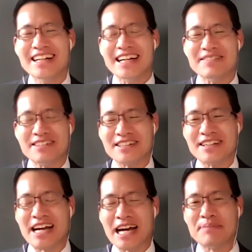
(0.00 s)
they're just
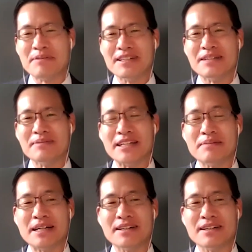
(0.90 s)
unhappy with him, that they
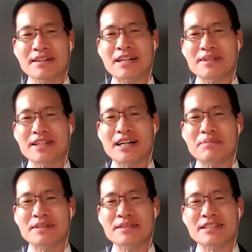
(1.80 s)
might align with the
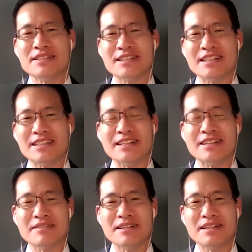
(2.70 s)
opposition, and then
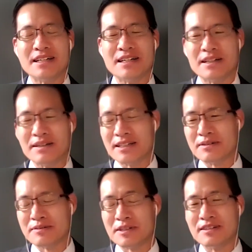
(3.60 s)
a
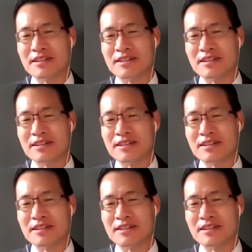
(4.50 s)
certain